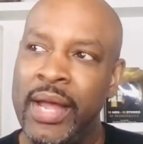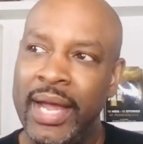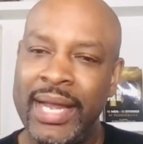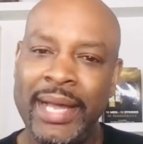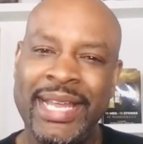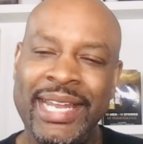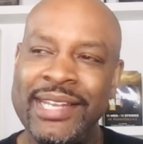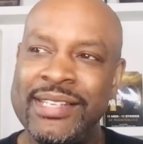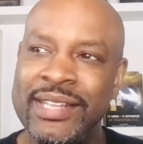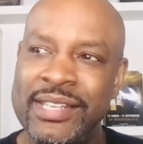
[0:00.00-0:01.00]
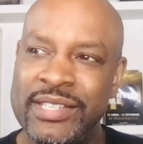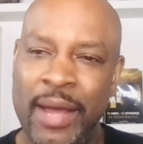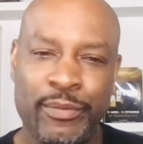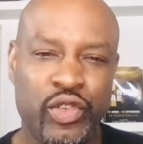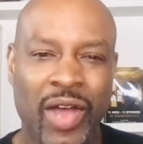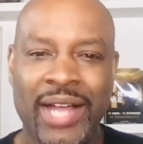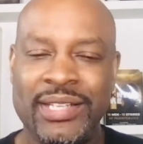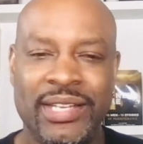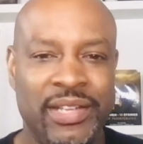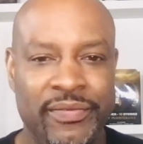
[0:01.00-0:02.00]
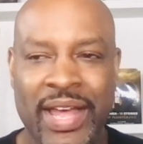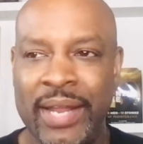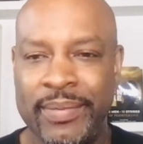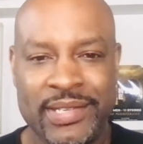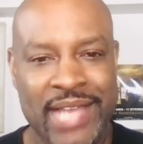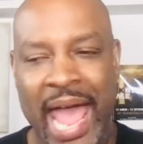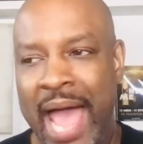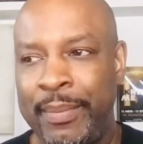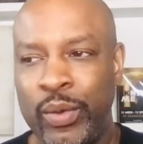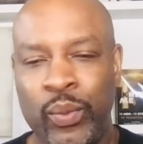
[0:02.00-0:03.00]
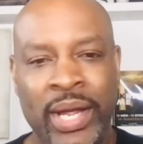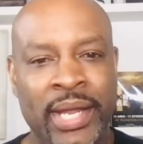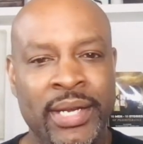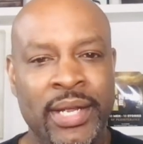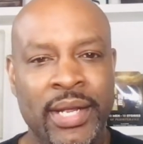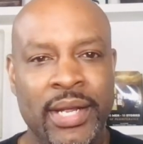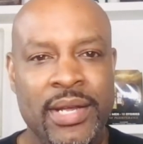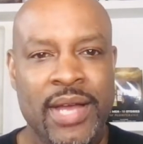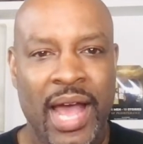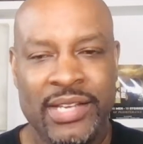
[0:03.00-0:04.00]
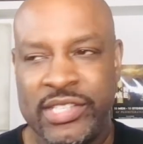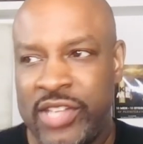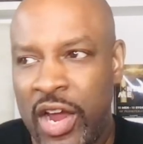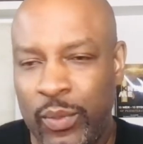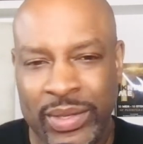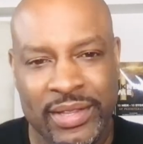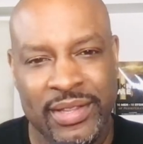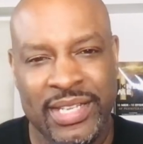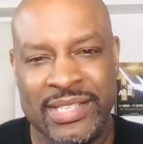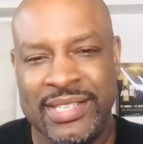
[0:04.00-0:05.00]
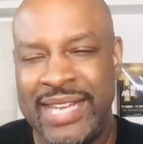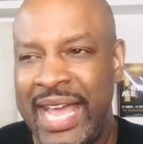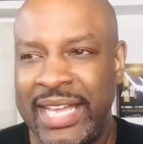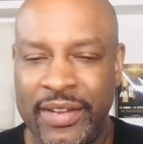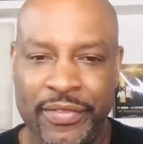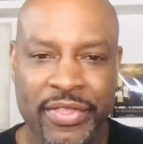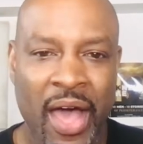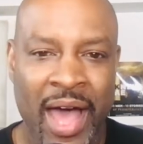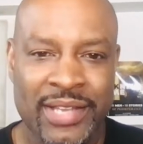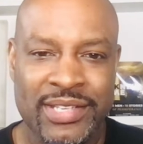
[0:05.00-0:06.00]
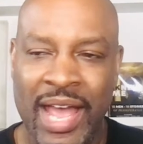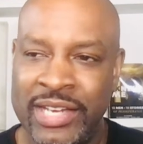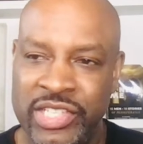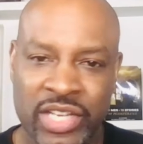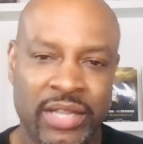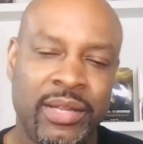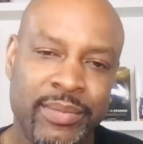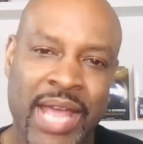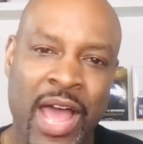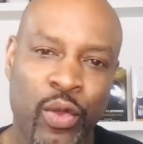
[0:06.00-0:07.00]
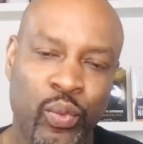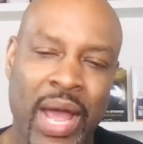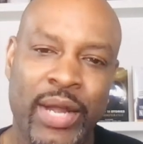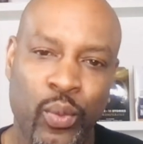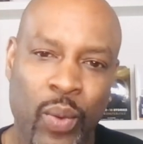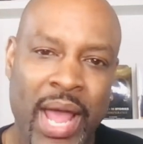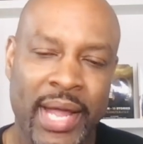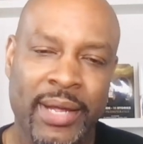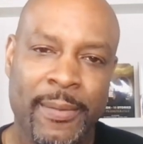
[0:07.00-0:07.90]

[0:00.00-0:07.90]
And I get into this, I'm trying to develop this habit when I start with these negative thoughts, I shut them down right away